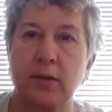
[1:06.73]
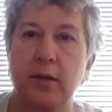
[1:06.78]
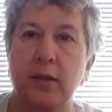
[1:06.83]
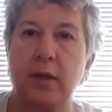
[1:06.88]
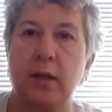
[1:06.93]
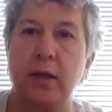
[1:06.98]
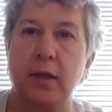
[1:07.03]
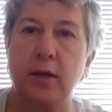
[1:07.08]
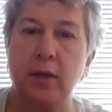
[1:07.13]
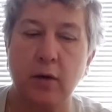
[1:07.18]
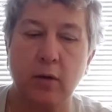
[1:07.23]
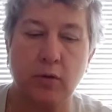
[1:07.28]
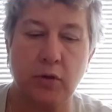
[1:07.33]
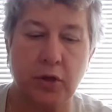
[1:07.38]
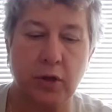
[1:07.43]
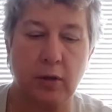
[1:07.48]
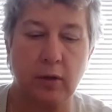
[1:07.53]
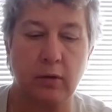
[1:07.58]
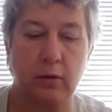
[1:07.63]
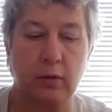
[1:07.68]
the Eno
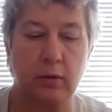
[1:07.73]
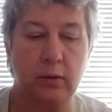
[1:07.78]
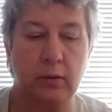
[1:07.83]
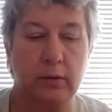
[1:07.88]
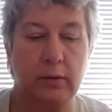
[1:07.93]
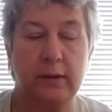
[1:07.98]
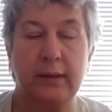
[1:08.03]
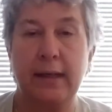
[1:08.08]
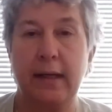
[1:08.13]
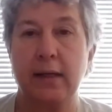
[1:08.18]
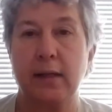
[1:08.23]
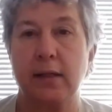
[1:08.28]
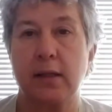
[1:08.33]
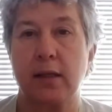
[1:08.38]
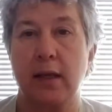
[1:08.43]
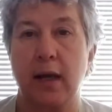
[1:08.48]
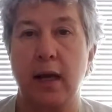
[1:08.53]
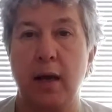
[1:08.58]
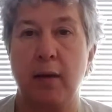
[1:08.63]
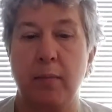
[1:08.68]
Jungle
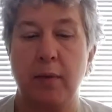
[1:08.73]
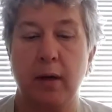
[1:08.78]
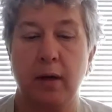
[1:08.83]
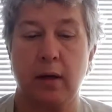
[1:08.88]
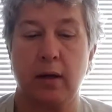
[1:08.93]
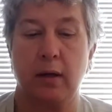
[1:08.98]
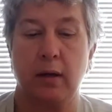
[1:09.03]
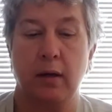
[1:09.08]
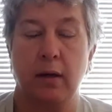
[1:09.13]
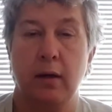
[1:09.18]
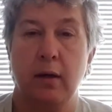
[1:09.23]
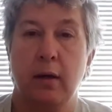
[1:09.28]
Nest hammock.